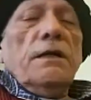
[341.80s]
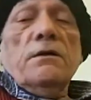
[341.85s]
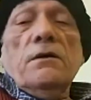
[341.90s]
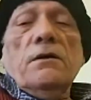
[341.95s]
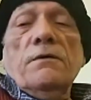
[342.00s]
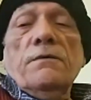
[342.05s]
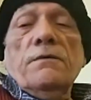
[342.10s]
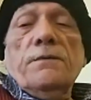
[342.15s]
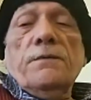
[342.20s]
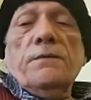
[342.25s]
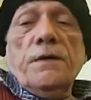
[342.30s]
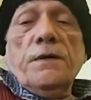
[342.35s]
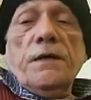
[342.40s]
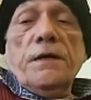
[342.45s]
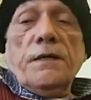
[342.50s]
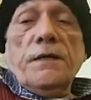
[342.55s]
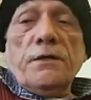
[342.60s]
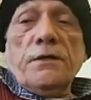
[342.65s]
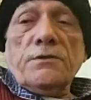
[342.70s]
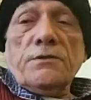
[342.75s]
of
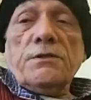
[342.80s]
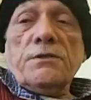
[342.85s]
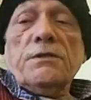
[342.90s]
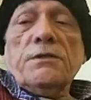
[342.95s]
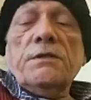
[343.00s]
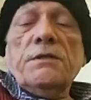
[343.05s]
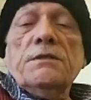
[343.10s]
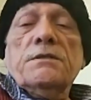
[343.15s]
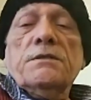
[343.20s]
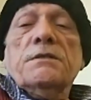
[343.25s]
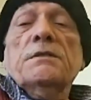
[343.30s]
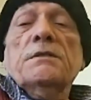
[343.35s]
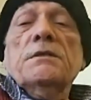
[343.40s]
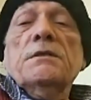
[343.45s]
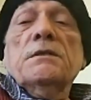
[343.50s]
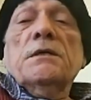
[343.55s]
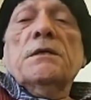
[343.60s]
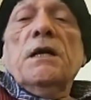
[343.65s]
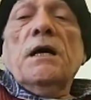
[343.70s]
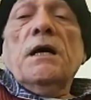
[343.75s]
atrocities
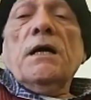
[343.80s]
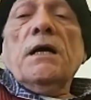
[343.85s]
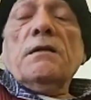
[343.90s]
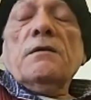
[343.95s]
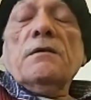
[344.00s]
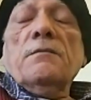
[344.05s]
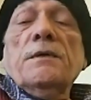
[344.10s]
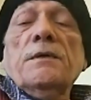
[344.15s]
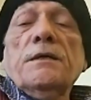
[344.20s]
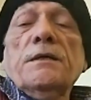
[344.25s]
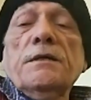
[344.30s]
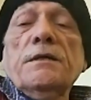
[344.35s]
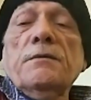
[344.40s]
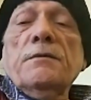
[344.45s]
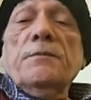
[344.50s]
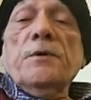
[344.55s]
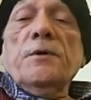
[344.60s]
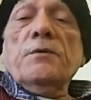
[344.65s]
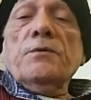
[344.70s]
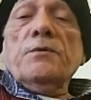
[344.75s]
are committed
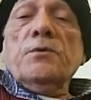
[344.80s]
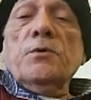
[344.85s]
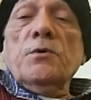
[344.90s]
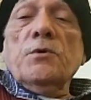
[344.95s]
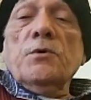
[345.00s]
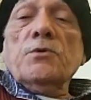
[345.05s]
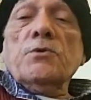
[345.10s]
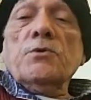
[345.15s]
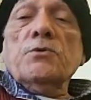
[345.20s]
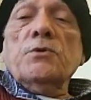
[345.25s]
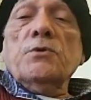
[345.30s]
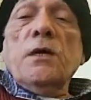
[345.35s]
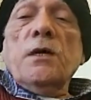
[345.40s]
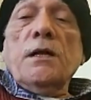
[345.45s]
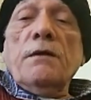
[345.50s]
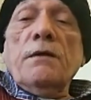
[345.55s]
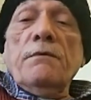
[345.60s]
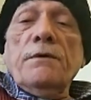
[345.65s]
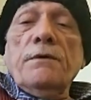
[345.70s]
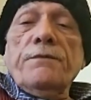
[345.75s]
upon those who are
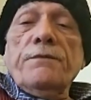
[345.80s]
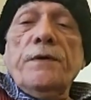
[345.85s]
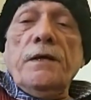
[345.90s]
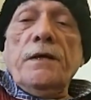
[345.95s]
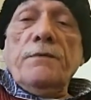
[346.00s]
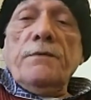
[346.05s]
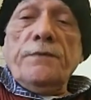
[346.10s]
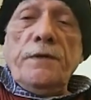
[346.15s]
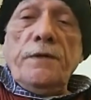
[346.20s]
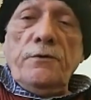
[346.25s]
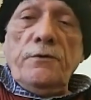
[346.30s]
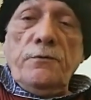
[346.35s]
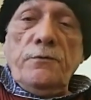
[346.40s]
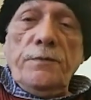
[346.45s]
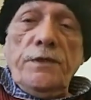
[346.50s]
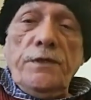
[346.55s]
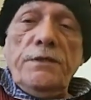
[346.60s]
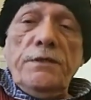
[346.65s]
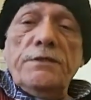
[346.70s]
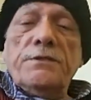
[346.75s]
our fellow
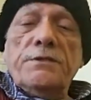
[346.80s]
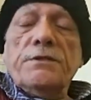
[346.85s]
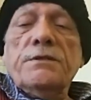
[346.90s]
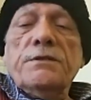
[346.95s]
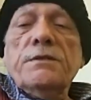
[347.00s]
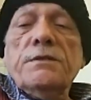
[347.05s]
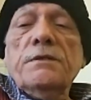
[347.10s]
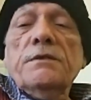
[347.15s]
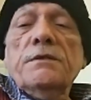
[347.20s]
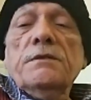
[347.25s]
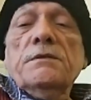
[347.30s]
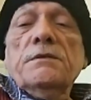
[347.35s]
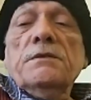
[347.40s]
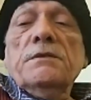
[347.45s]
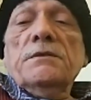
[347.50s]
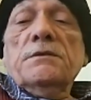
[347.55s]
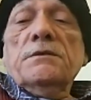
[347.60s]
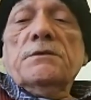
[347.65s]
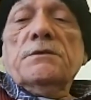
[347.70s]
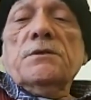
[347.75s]
beings.
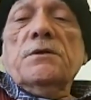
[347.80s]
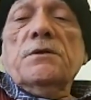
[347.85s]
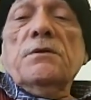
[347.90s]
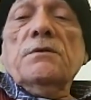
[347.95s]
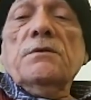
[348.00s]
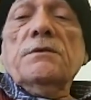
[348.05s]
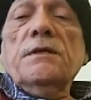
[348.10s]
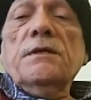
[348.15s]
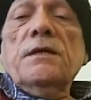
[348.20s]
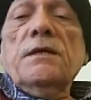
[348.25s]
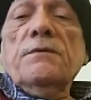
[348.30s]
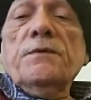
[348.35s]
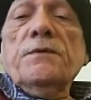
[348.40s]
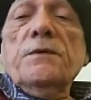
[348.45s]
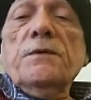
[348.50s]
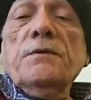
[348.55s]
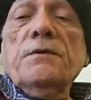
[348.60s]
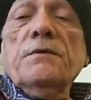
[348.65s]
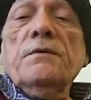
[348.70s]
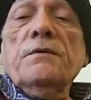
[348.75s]
So
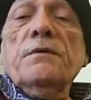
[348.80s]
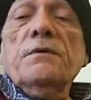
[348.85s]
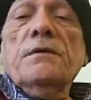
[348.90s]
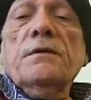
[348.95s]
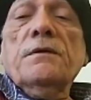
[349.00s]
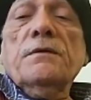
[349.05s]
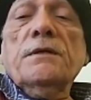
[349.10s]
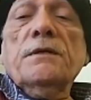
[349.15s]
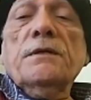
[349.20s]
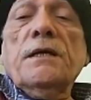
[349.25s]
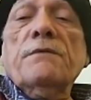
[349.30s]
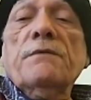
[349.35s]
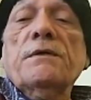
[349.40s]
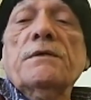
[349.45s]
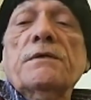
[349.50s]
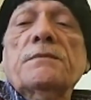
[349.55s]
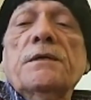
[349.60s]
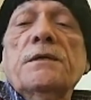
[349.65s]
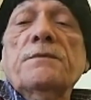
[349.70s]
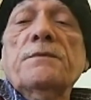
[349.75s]
therefore, that
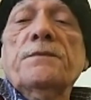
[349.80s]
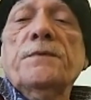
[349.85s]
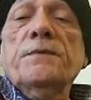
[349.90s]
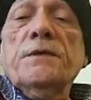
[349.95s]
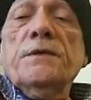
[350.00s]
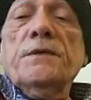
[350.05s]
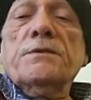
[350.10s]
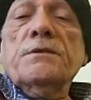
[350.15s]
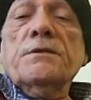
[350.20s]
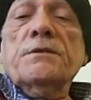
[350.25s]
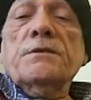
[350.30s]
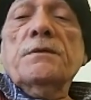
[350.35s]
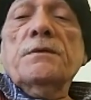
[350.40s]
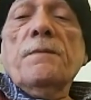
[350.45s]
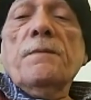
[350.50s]
was my first